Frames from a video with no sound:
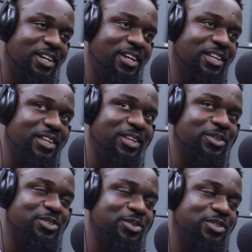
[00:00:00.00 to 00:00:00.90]
You
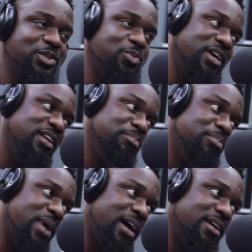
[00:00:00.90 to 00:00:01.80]
know, so she went
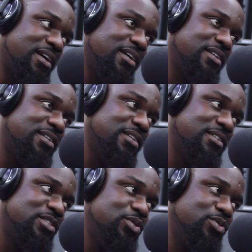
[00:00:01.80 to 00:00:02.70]
back
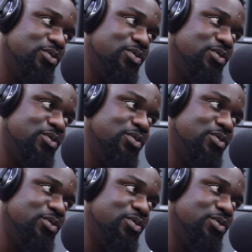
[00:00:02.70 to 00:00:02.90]
to